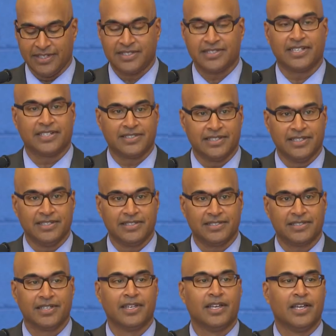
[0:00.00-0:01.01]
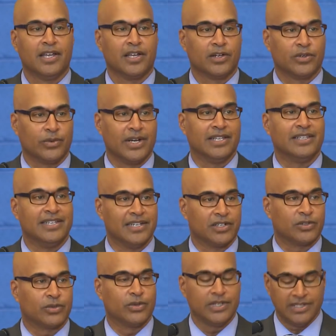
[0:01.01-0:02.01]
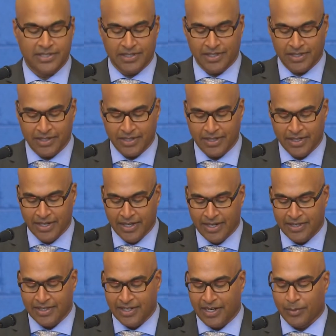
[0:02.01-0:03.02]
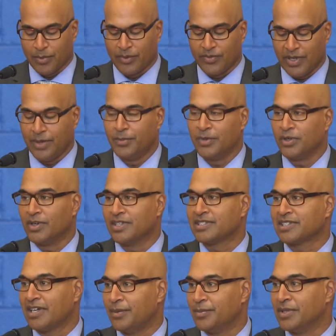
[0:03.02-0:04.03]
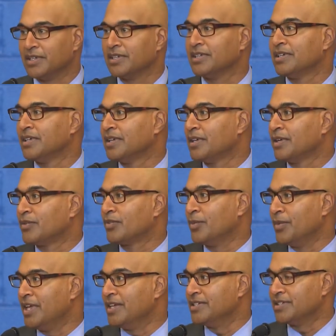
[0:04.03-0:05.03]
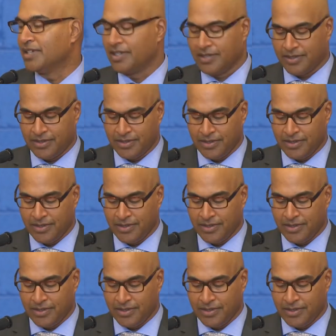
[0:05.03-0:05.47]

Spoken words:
the 60s, greatly increasing the number of immigrants coming from Asia